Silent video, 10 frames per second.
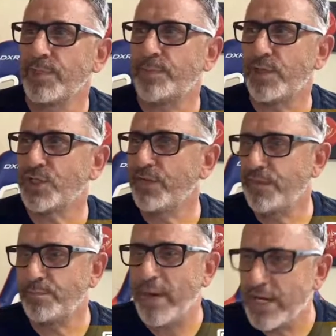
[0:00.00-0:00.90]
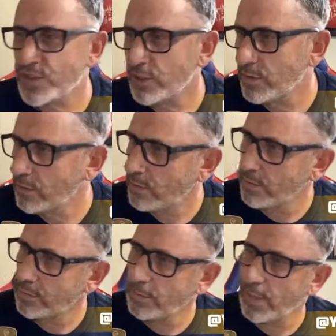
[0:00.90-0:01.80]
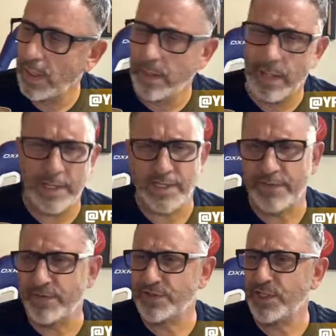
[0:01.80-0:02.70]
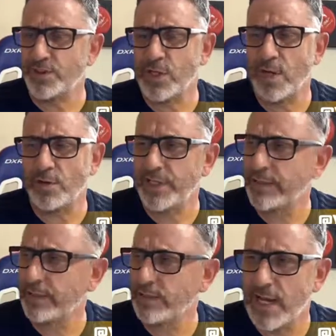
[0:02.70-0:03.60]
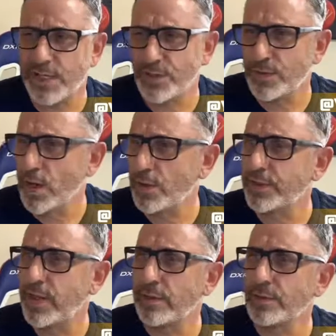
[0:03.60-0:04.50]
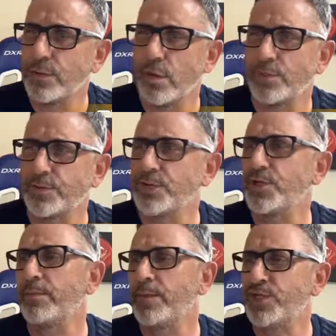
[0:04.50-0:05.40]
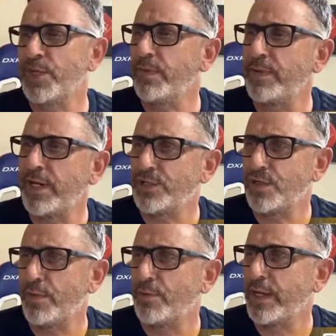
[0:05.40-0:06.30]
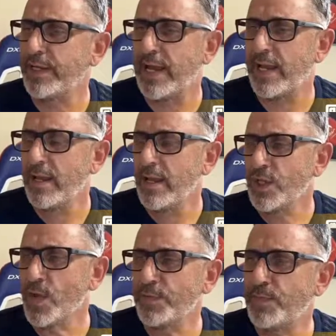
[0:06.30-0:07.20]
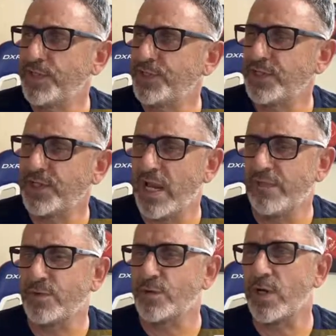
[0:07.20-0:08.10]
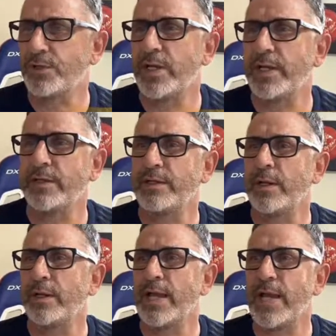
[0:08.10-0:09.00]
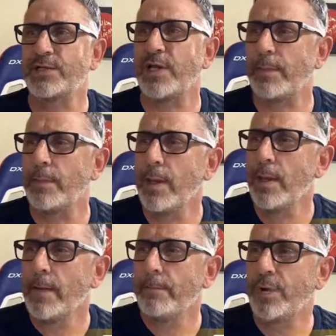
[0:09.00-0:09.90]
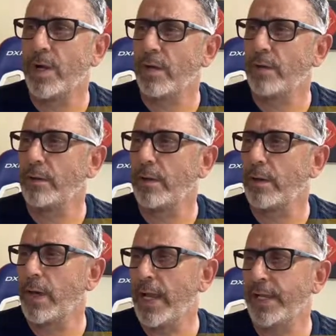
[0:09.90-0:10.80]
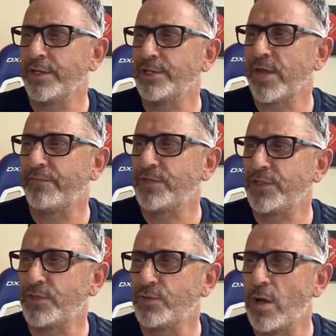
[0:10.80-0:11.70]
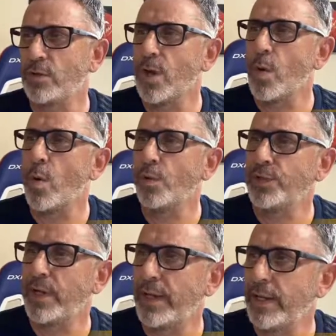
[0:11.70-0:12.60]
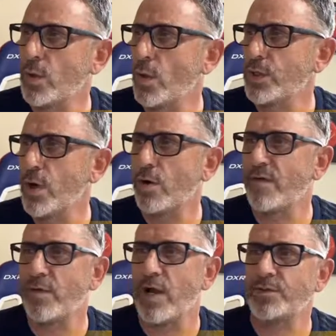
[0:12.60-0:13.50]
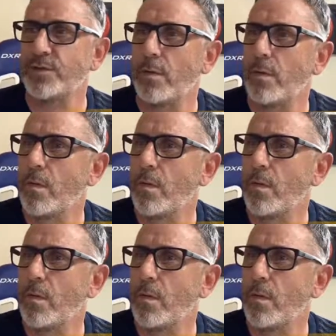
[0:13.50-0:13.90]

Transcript: especially if he's patient. I could definitely see Trout taking Glasnow yard today. So especially, I mean, GPPs, I'll be playing cash. Then we spending $6K for Trout today in the cash game, but I could definitely see Trout low owned today and going yard off Glasnow.